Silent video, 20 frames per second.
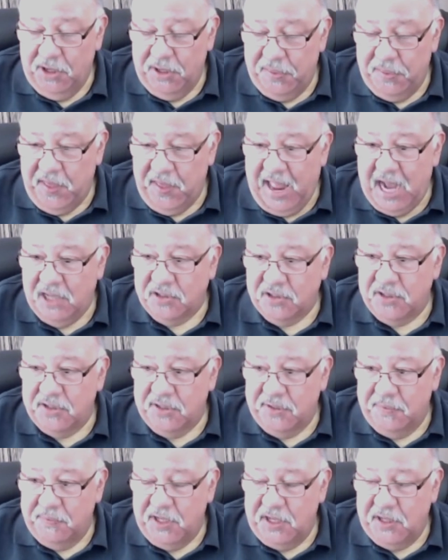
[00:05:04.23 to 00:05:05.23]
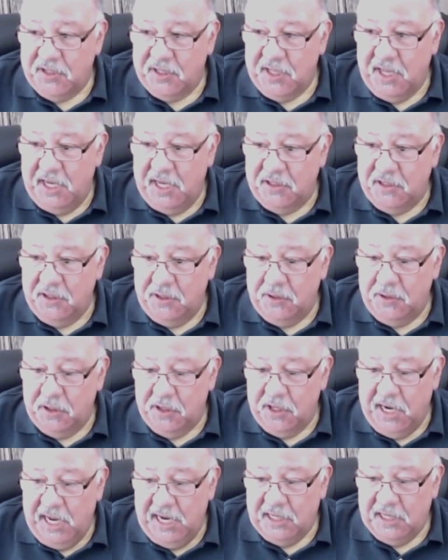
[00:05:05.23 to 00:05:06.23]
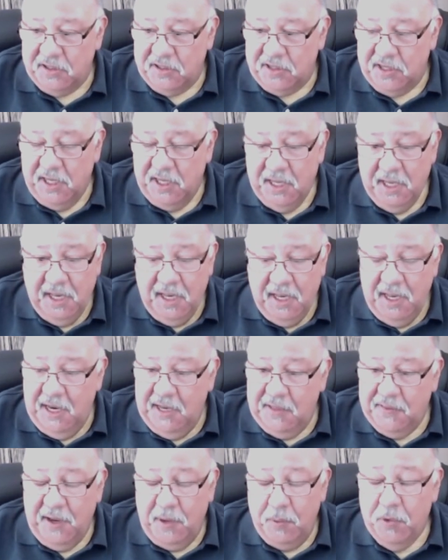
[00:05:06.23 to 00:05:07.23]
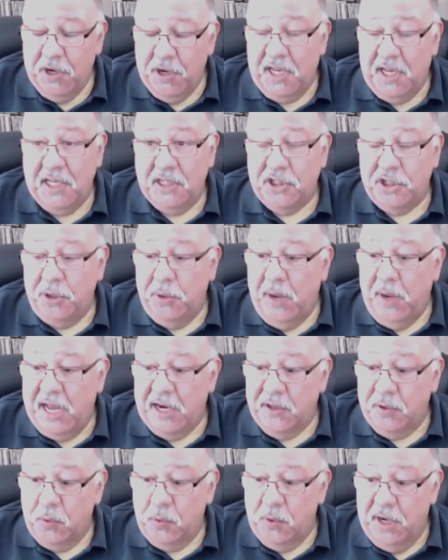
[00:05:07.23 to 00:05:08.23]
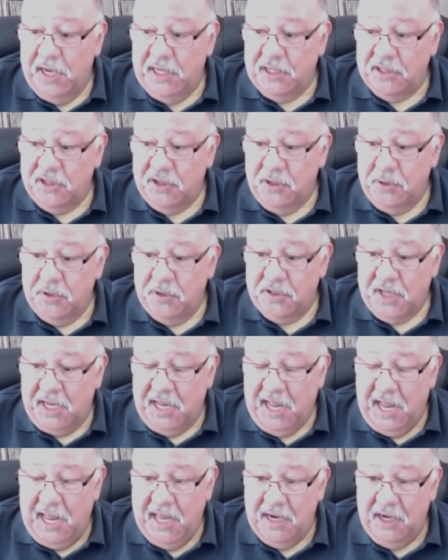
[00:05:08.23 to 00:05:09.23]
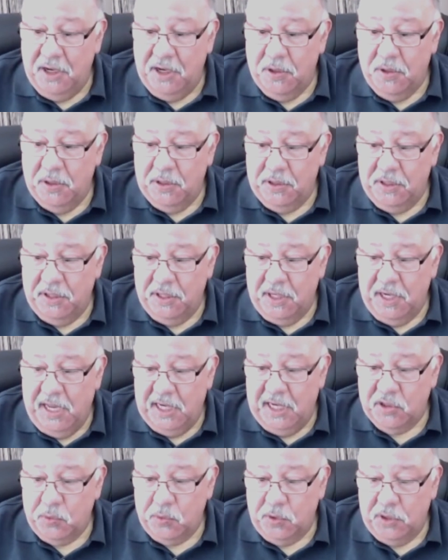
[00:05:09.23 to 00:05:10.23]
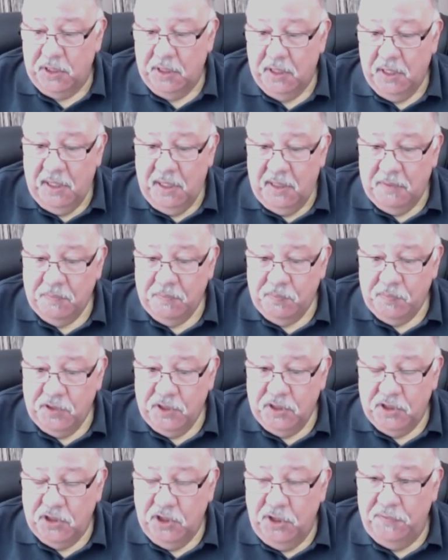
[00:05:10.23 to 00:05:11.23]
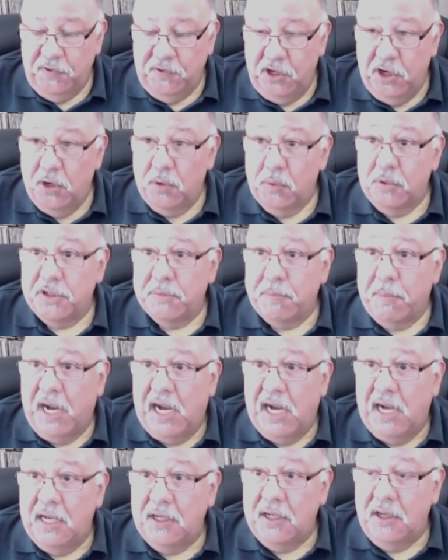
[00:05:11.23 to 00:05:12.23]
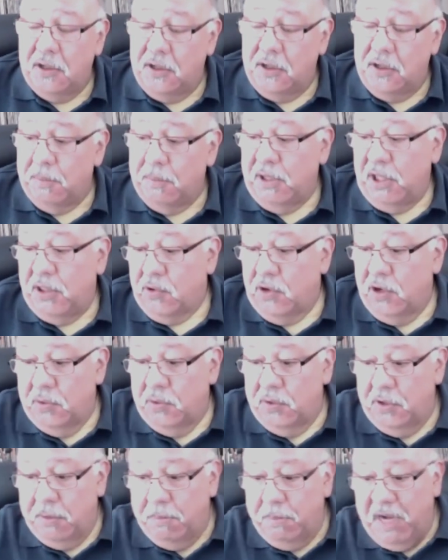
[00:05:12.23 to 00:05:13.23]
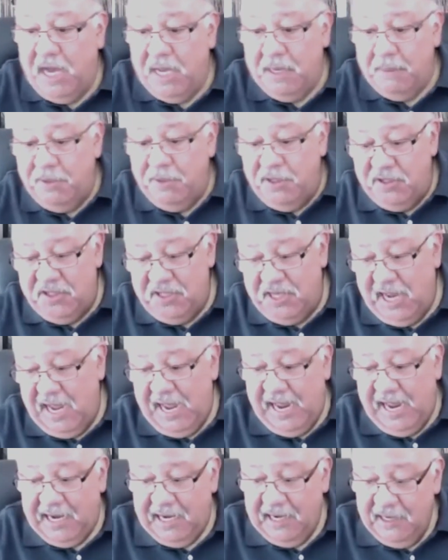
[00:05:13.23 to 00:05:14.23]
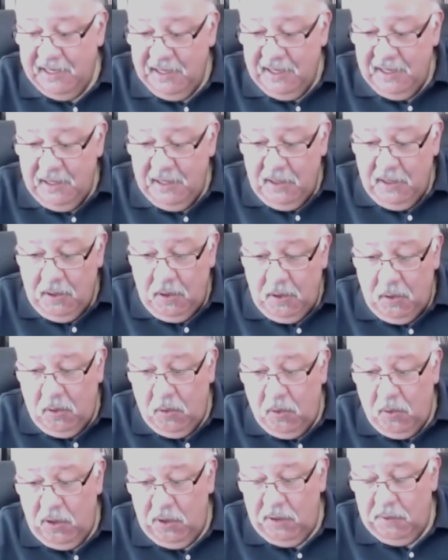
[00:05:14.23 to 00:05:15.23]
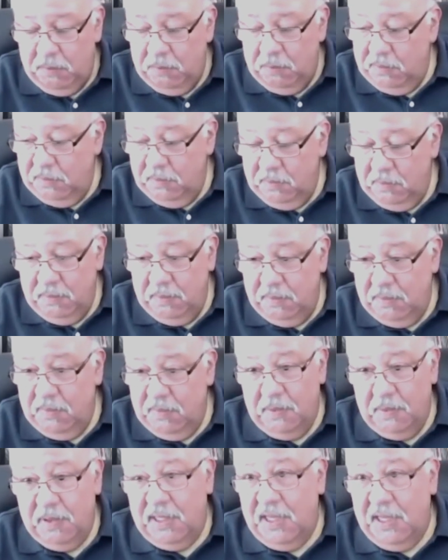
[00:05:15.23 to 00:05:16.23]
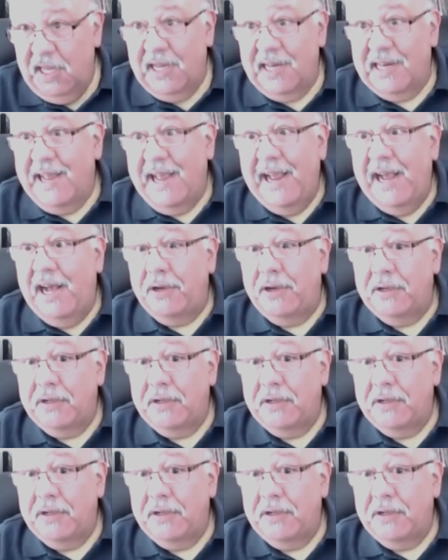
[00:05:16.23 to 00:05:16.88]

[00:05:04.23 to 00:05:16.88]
thousands of these things in their desk, and they want to get you out of the way as soon as they can and go on to the next one. So if you don't respond, you could be thrown to the bottom of the stack or kicked out.